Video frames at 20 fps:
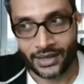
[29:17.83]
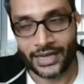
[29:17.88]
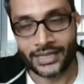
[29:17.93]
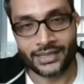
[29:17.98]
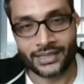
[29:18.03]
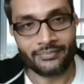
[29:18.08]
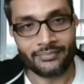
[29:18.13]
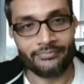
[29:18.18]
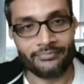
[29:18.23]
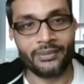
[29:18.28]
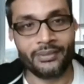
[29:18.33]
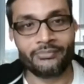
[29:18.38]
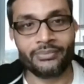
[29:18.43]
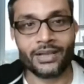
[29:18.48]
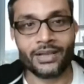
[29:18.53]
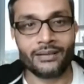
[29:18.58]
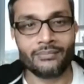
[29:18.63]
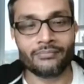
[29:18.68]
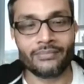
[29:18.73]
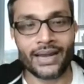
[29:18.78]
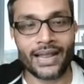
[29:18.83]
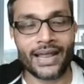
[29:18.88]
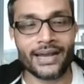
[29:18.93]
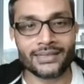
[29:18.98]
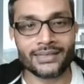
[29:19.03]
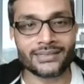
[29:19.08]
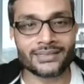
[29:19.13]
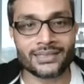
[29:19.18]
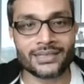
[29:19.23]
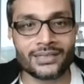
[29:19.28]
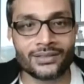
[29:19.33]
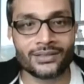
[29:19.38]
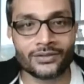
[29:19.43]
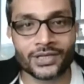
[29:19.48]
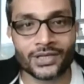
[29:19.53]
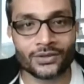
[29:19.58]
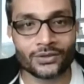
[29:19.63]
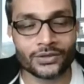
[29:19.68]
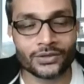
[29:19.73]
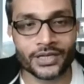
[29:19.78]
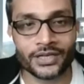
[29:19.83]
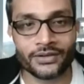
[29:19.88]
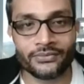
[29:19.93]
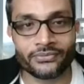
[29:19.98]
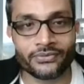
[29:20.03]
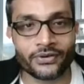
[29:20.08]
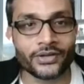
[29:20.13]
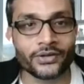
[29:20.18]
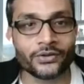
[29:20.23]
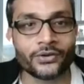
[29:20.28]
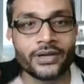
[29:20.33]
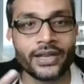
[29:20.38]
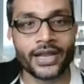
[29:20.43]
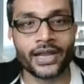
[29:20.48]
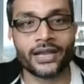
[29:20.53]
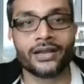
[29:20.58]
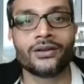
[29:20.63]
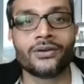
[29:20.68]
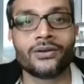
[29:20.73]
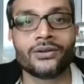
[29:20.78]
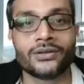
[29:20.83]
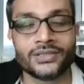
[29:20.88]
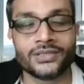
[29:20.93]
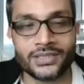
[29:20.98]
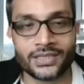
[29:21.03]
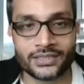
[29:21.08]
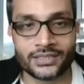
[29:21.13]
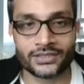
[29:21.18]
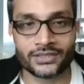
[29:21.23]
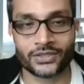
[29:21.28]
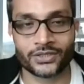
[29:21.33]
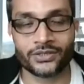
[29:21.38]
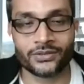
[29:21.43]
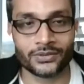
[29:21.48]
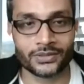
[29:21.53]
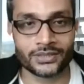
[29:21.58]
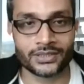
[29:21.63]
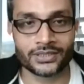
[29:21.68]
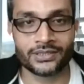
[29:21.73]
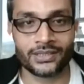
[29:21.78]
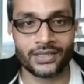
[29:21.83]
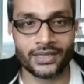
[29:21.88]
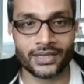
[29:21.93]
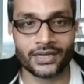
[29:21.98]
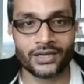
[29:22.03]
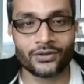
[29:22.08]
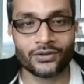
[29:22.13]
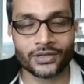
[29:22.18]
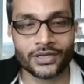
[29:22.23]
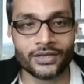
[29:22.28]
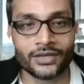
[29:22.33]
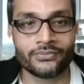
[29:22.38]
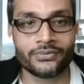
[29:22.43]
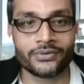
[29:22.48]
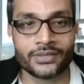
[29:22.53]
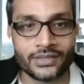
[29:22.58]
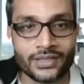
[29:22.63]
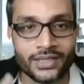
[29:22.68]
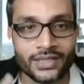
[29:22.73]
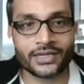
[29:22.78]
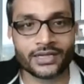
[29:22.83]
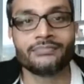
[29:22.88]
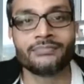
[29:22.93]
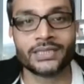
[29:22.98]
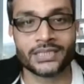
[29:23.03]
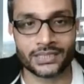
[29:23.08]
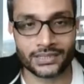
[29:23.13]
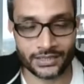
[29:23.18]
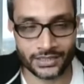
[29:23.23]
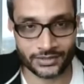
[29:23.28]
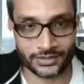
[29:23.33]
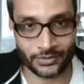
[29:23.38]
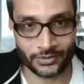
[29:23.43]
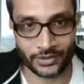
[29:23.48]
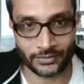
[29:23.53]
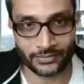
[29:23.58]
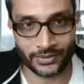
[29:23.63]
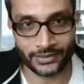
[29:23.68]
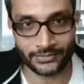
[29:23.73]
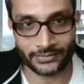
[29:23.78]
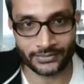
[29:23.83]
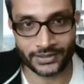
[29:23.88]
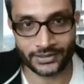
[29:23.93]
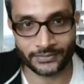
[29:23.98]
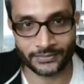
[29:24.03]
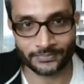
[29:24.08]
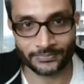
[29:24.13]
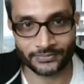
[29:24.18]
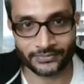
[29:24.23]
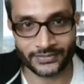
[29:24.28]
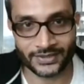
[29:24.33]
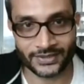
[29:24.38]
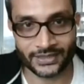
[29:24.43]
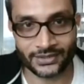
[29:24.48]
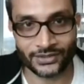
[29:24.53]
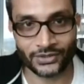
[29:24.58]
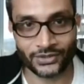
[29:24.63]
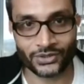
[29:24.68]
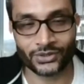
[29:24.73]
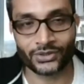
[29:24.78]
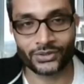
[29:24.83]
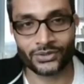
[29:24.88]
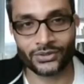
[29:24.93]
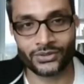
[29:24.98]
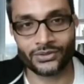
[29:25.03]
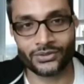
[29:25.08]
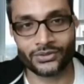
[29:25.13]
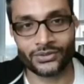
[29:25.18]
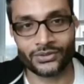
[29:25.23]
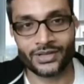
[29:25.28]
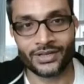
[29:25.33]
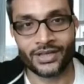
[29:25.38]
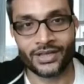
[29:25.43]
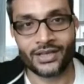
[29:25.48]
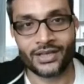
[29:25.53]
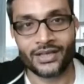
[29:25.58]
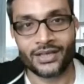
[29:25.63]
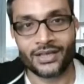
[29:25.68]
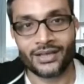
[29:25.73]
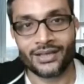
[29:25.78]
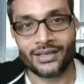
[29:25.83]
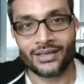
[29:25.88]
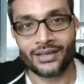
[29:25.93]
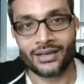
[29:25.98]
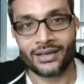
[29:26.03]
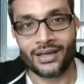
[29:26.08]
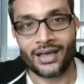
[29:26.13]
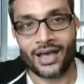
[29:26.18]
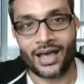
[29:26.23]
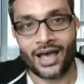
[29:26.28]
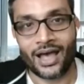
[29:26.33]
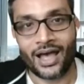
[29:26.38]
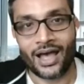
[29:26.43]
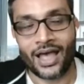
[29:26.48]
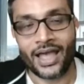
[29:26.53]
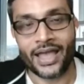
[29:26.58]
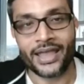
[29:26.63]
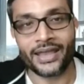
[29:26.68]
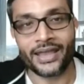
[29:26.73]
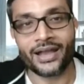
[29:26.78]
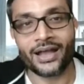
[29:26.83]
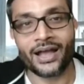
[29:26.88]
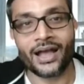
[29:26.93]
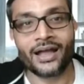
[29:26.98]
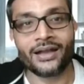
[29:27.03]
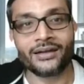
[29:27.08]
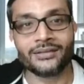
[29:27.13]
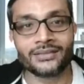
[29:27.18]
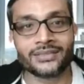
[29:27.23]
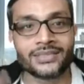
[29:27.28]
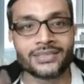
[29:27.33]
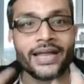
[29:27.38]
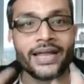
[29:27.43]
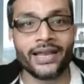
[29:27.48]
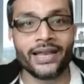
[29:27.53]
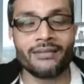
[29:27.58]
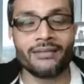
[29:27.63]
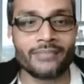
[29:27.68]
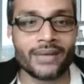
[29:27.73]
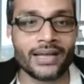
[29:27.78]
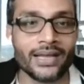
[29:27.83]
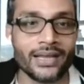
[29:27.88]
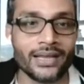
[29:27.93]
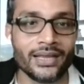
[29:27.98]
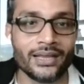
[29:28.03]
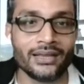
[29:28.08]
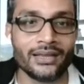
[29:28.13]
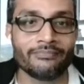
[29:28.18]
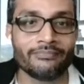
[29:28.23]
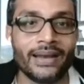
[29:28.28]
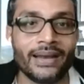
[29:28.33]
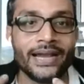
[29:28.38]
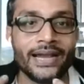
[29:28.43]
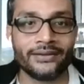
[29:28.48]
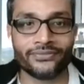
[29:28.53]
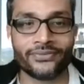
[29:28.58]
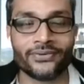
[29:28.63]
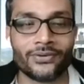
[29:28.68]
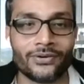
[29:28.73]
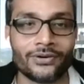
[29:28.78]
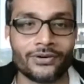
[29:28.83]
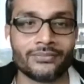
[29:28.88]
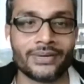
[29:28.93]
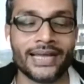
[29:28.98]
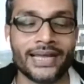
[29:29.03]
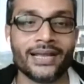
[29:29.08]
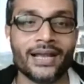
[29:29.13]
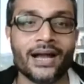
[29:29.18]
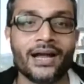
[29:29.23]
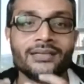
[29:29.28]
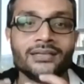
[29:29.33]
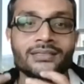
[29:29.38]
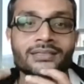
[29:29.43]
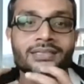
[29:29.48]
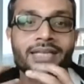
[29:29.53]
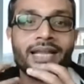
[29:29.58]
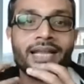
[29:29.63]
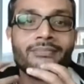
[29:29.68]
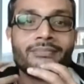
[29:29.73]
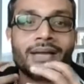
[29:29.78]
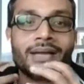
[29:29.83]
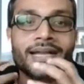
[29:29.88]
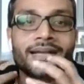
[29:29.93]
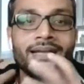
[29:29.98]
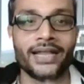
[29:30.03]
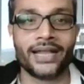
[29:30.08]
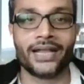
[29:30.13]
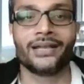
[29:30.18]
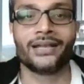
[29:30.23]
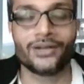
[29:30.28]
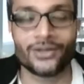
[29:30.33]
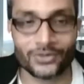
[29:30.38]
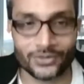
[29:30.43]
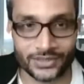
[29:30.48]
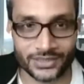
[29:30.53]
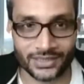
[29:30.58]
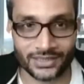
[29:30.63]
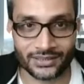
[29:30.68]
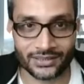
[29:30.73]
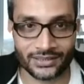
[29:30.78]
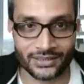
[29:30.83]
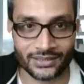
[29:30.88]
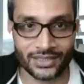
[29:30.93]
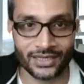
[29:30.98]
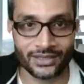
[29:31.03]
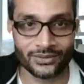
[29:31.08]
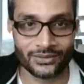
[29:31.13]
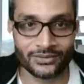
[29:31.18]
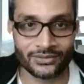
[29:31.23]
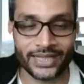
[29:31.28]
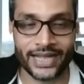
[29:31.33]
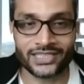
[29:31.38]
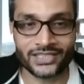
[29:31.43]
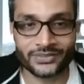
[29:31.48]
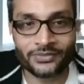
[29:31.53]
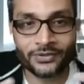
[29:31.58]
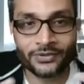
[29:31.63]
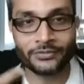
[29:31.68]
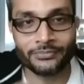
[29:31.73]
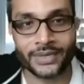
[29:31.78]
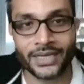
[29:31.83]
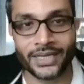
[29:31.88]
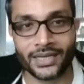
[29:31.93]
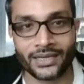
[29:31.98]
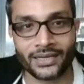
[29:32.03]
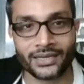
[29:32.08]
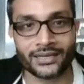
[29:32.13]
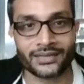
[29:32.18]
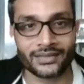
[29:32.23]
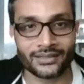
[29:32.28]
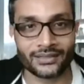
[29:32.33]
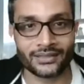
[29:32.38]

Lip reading: I think brands are not looking for your technology as a solution. They are looking for their business problems. So I can't sell my platform. I can't sell my technology. That's for me.